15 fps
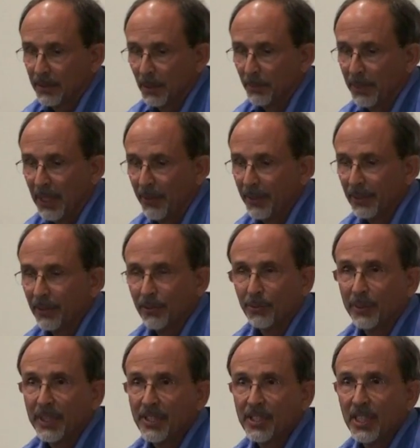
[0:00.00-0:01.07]
Comparing the
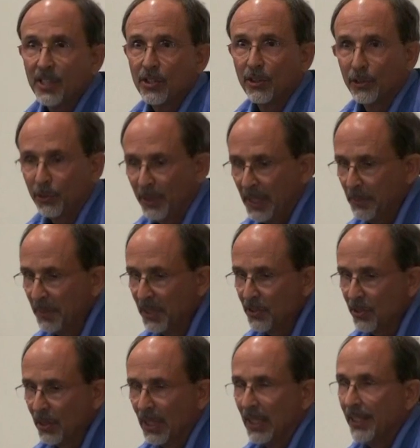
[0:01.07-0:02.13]
3 seasonal
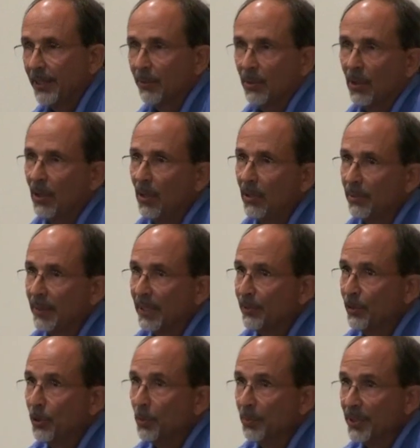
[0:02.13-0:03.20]
treatments, they were all
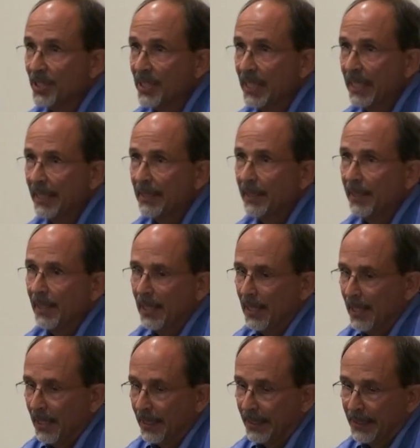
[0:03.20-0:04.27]
around 2%,
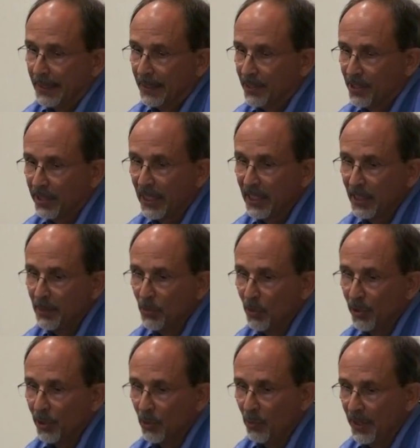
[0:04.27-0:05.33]
slightly
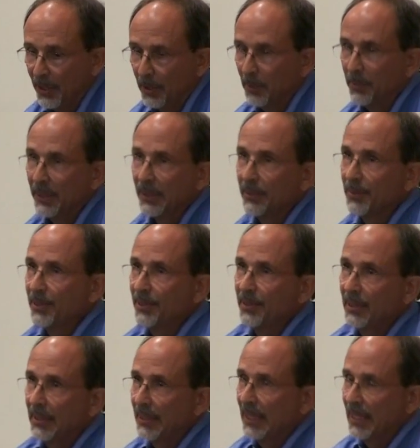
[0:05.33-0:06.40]
more in the winter, but it was
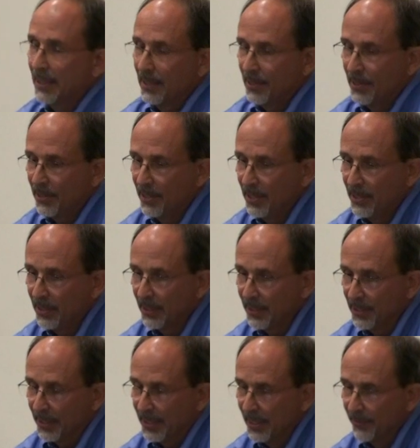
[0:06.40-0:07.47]
not statistically
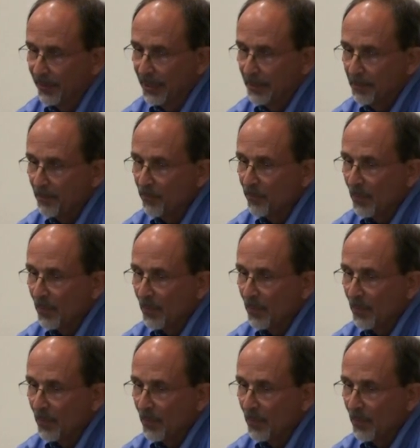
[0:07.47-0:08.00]
significant.